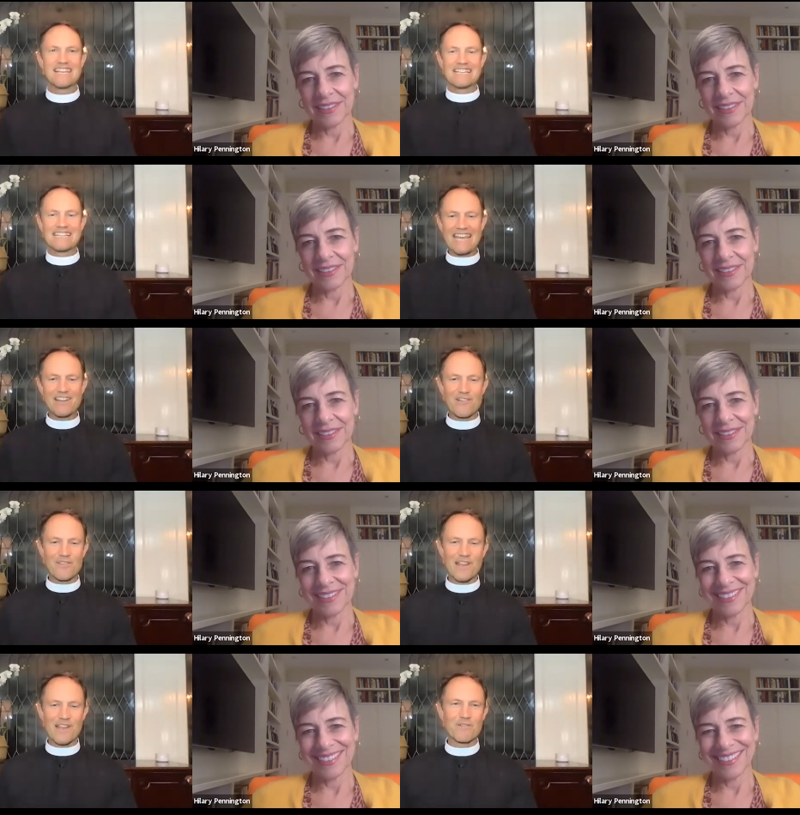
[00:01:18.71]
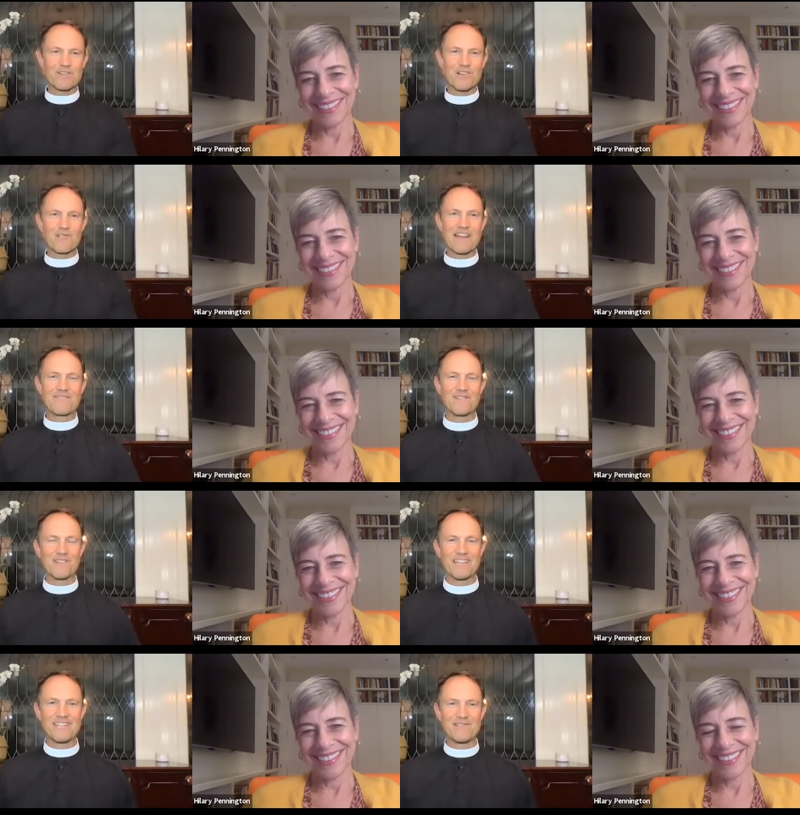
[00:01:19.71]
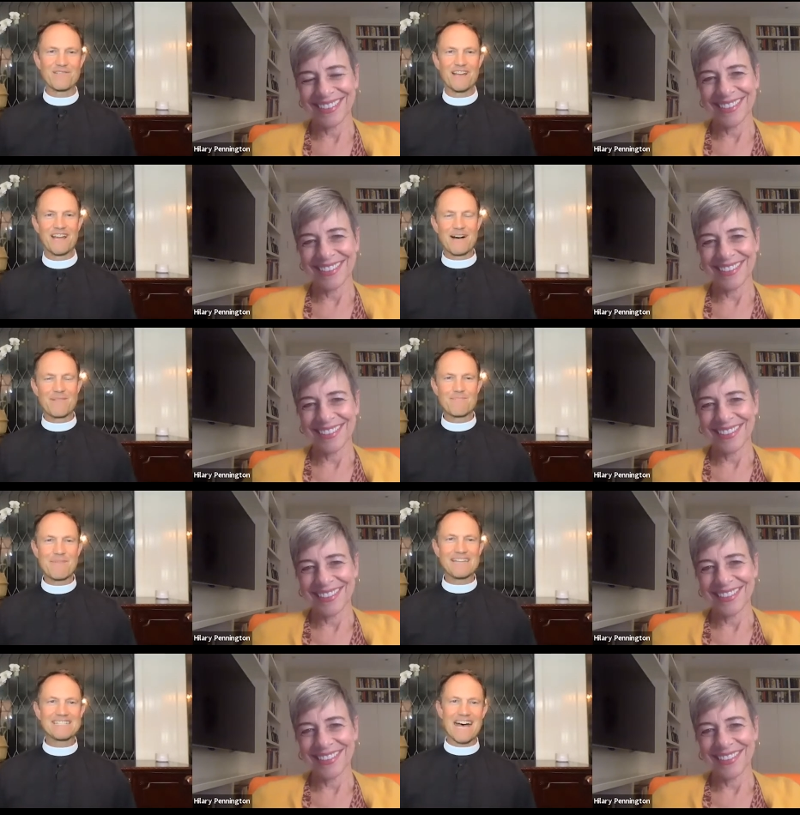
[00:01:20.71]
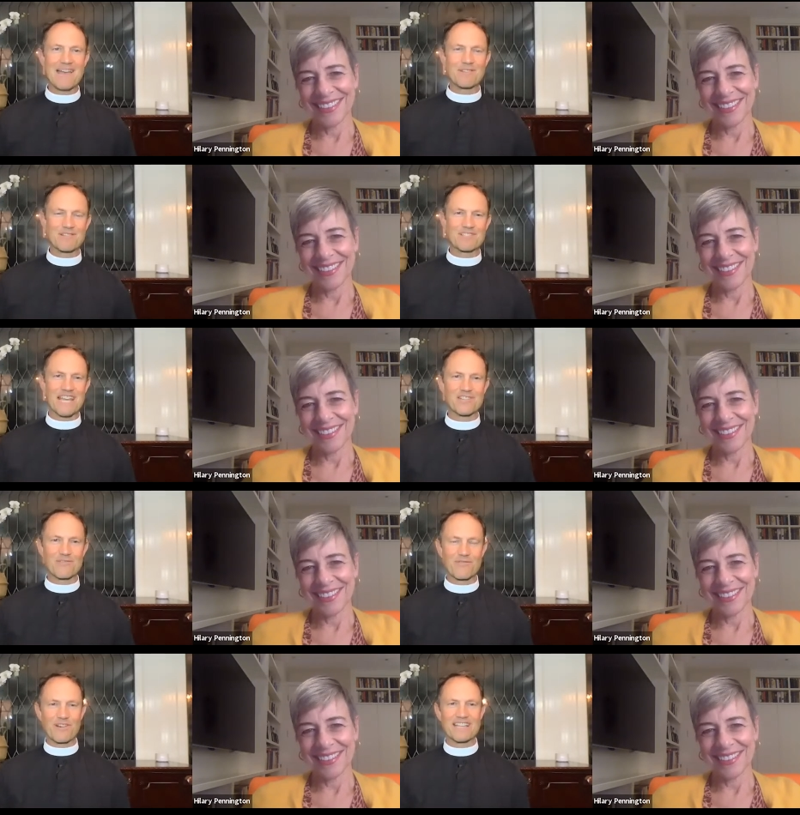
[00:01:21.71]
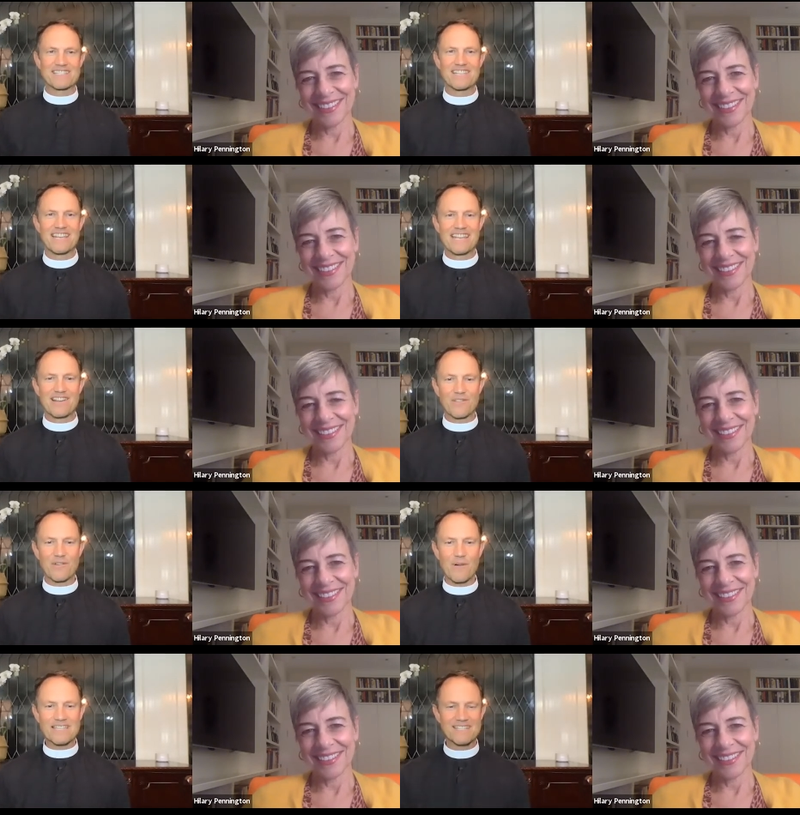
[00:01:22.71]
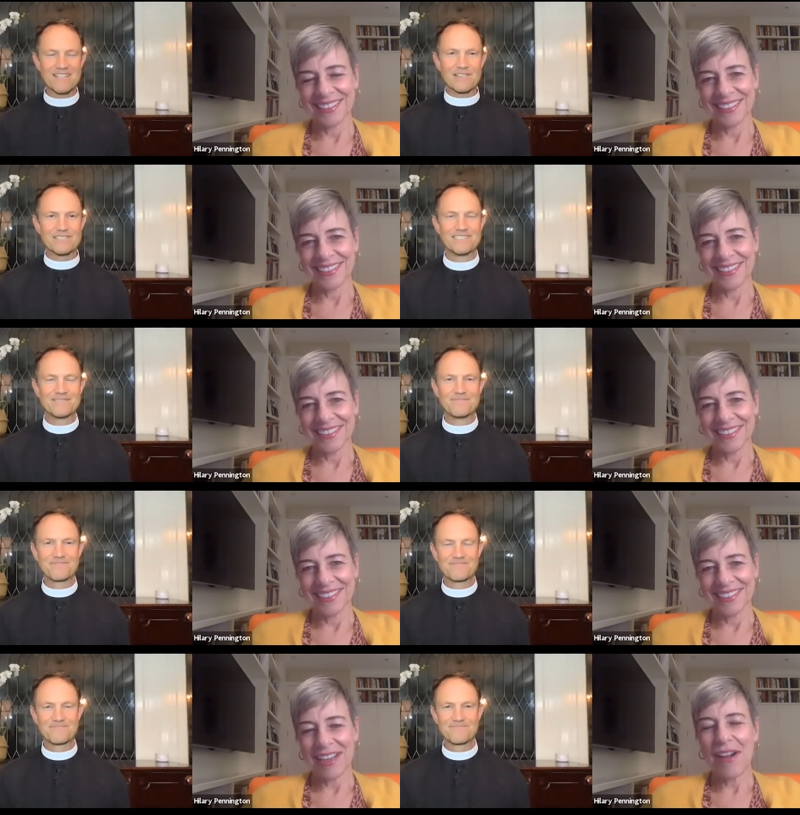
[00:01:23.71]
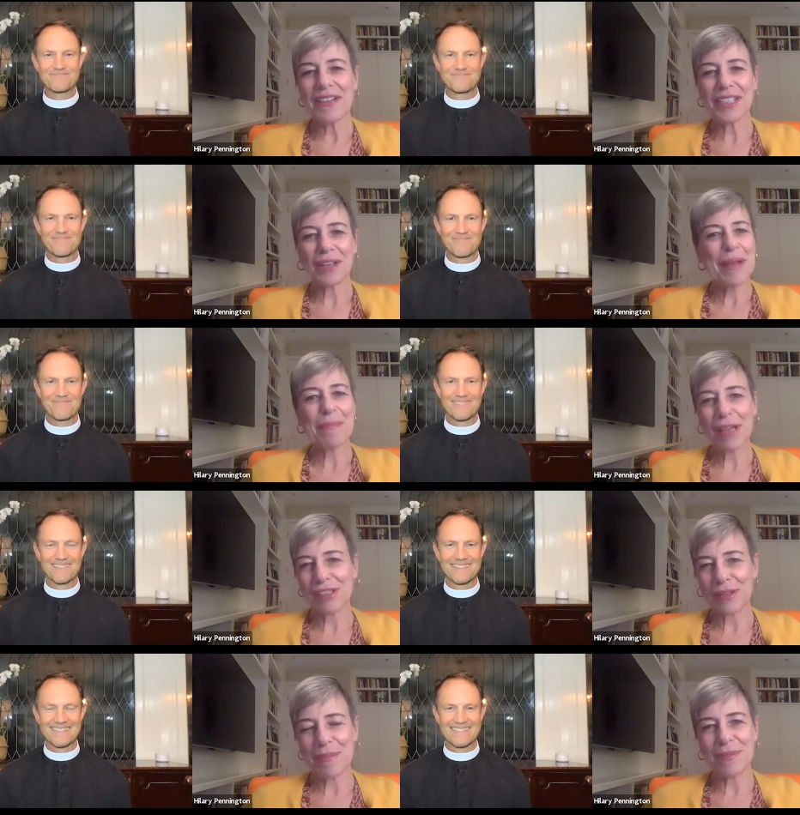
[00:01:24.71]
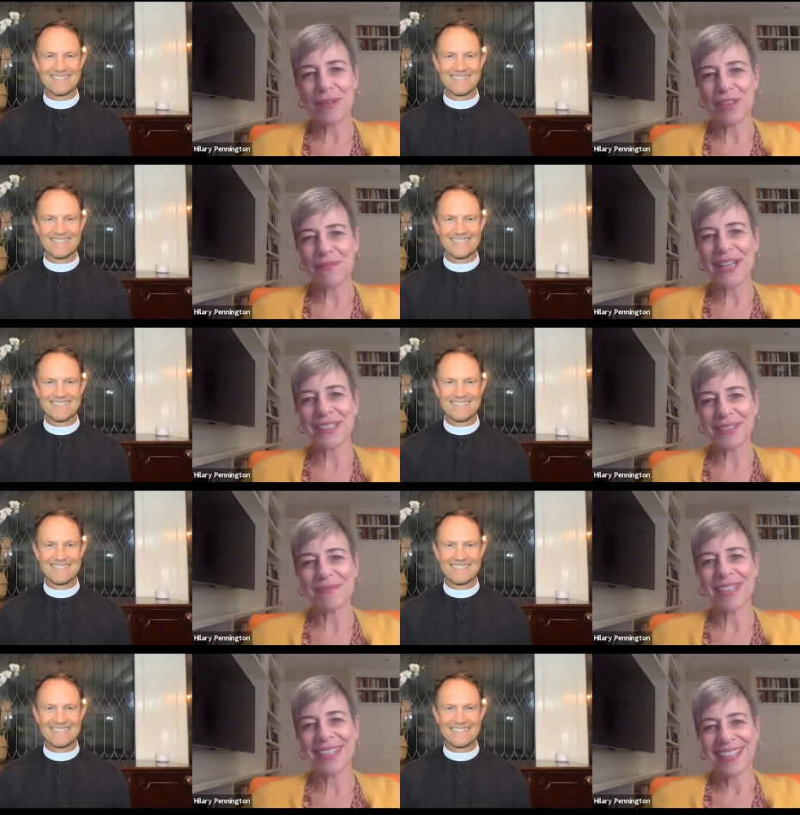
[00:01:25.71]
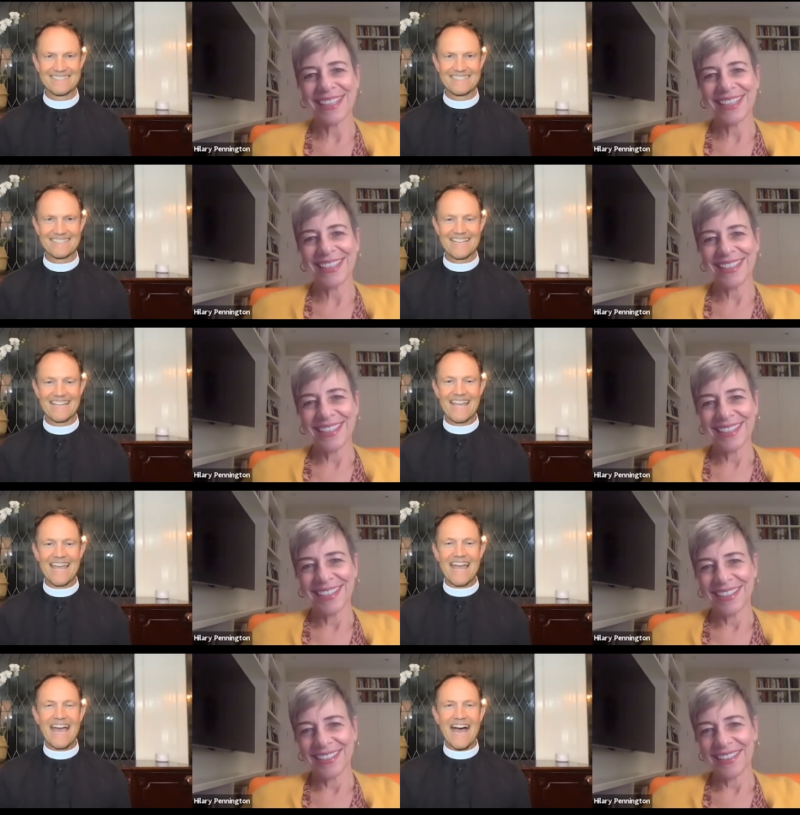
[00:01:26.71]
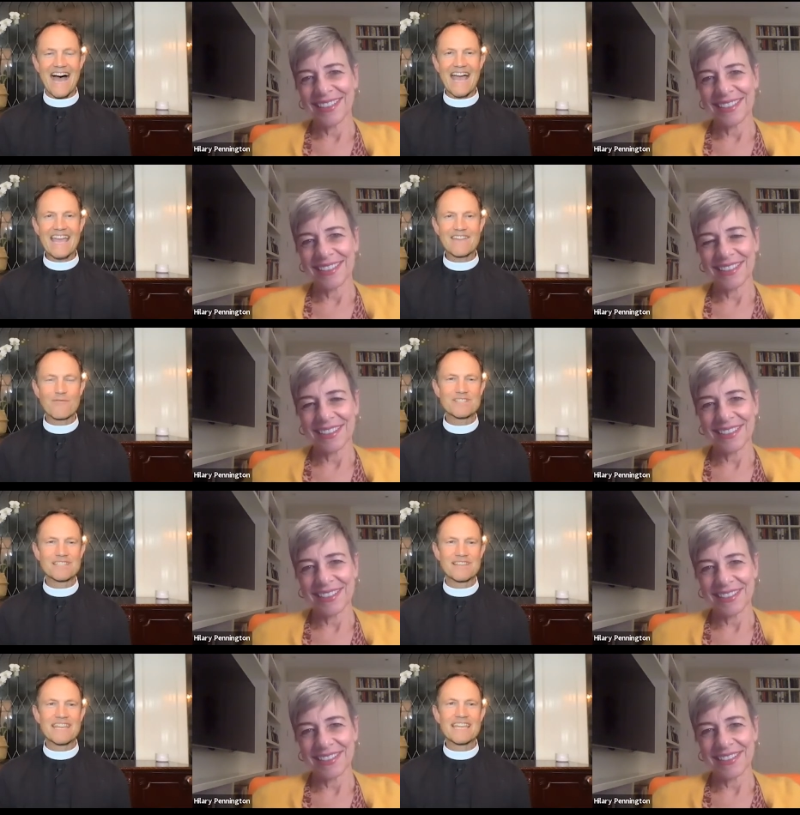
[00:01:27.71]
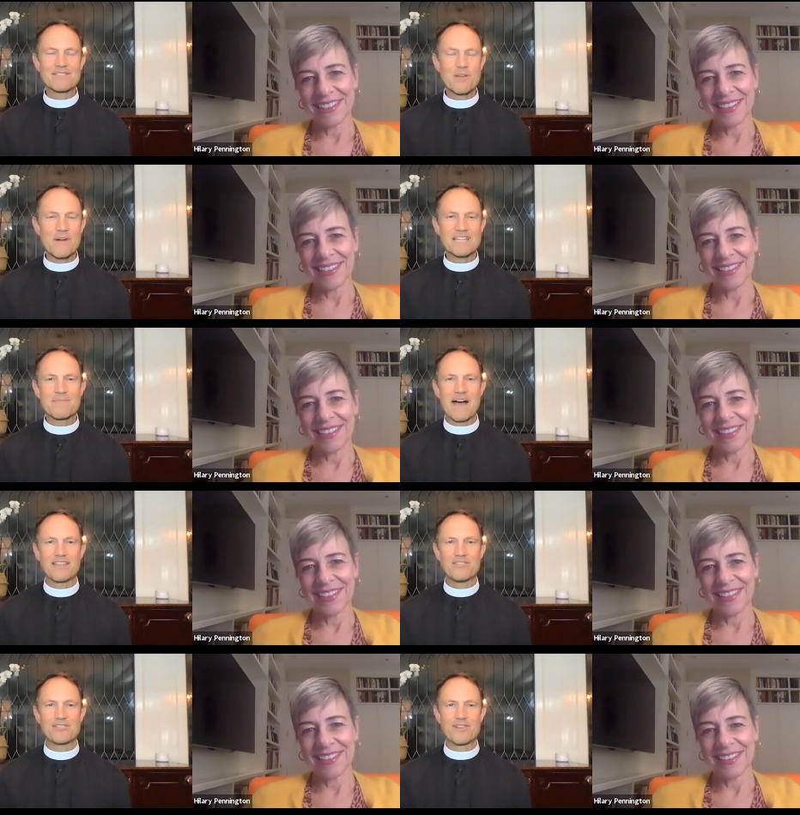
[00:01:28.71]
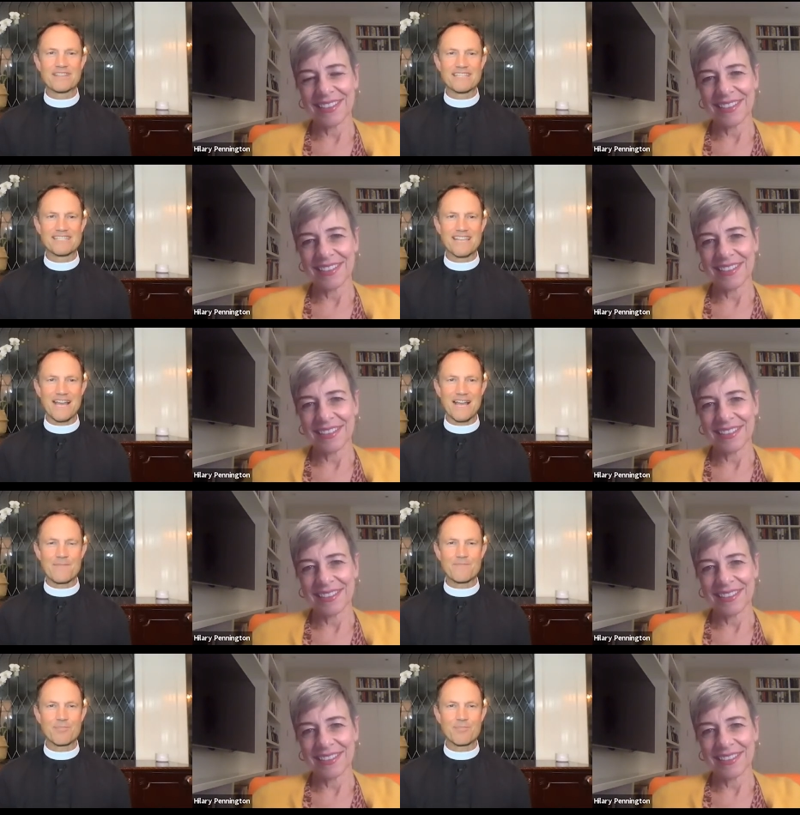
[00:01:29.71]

Speaker 1: late over there. We're so grateful that you um, made time in your schedule for us here on the West Coast.
Speaker 2: Oh, it's a great pleasure to be with you, Malcolm.
Speaker 1: I was thinking so much about you during this um,